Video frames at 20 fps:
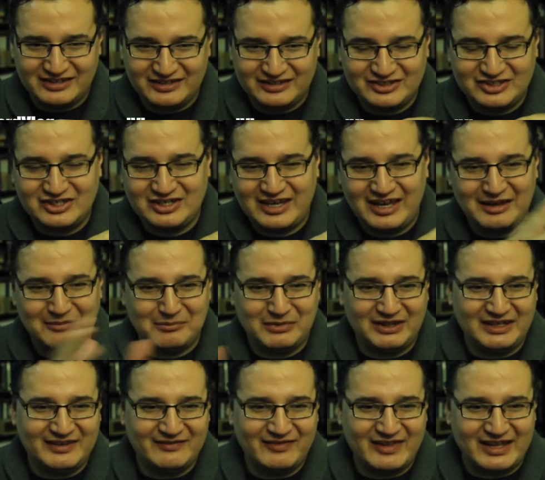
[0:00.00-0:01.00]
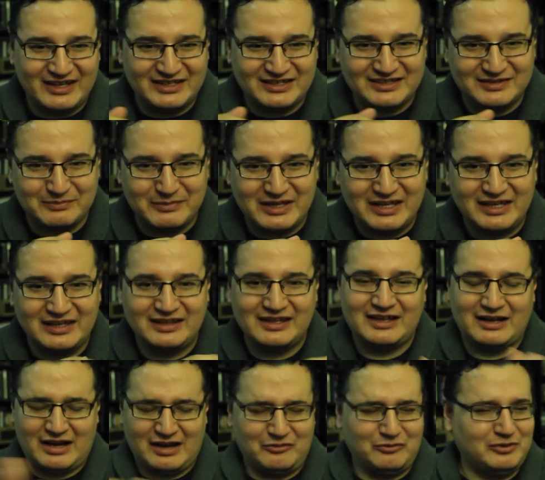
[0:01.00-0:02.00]
she can't believe that it's me and
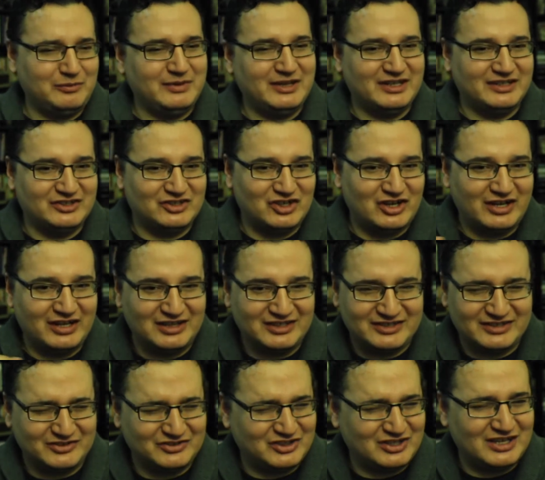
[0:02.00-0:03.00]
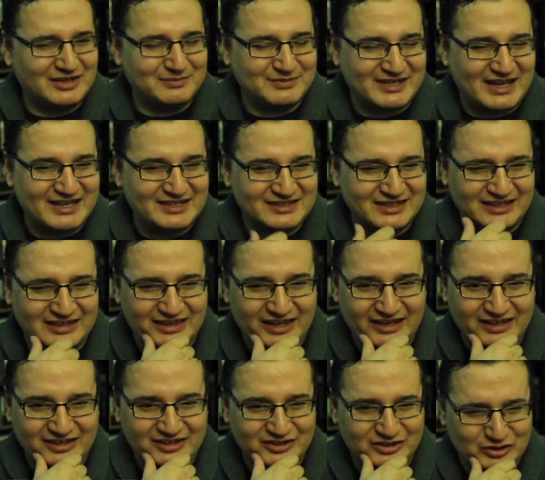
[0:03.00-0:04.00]
that I would be in jail. So she keeps asking,
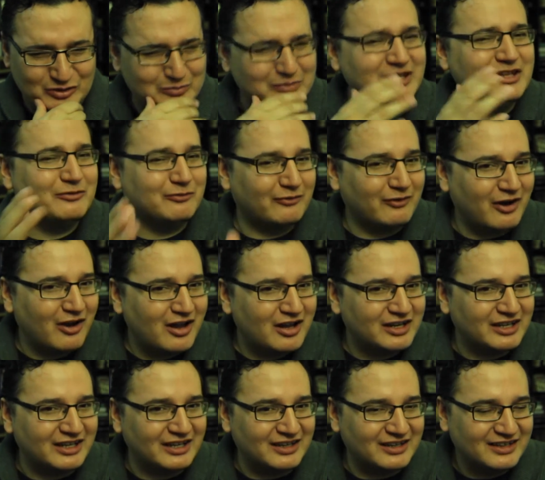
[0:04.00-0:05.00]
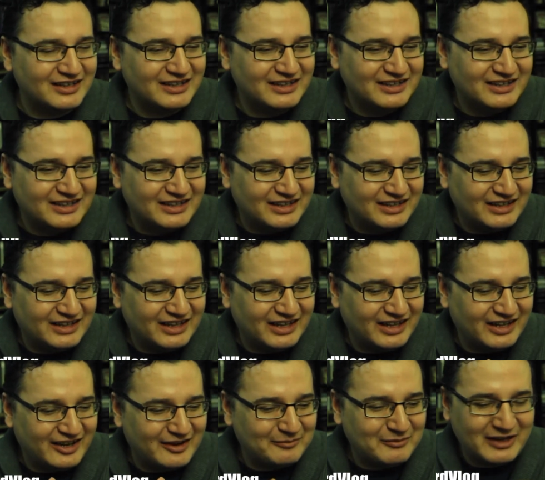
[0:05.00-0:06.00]
like, you mean Ronnie?
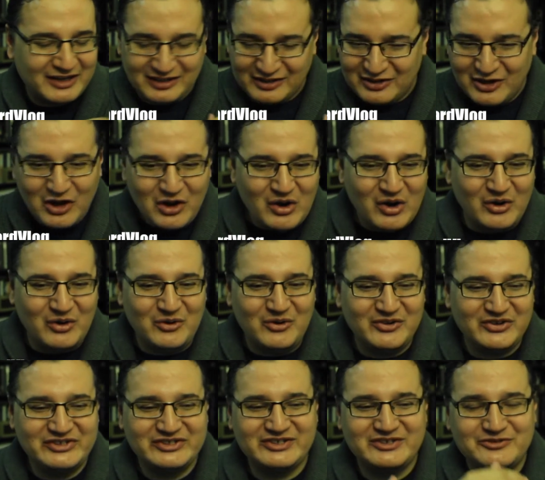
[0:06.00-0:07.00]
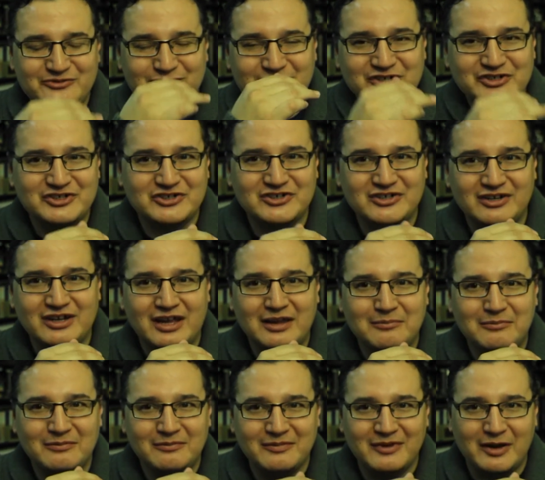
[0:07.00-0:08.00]
And I'm like, no, this is Richard.
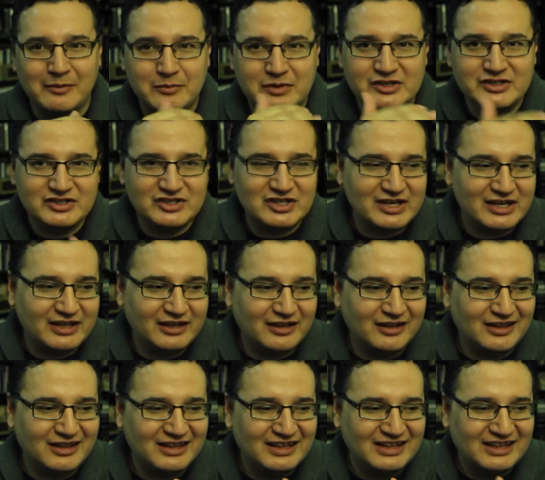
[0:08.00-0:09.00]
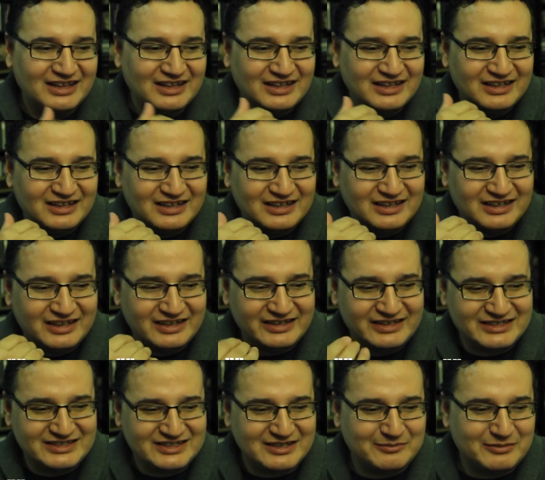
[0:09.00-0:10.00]
I'm in jail. I
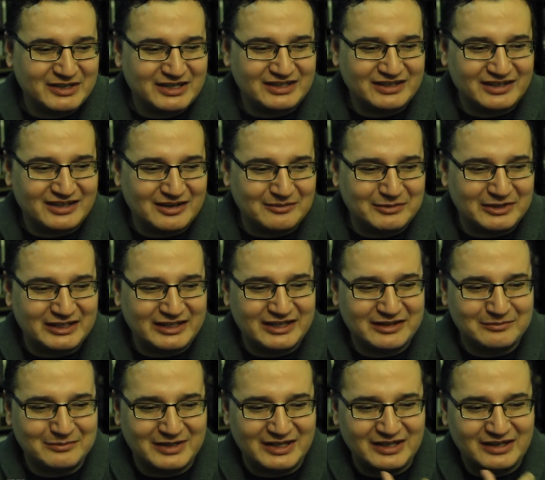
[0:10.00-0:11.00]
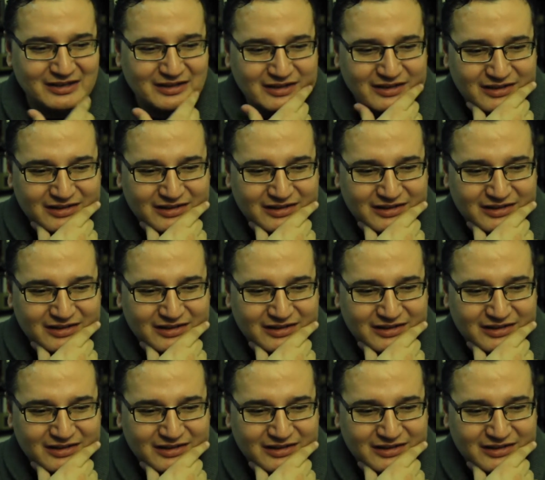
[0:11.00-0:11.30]
need somebody to come and get me.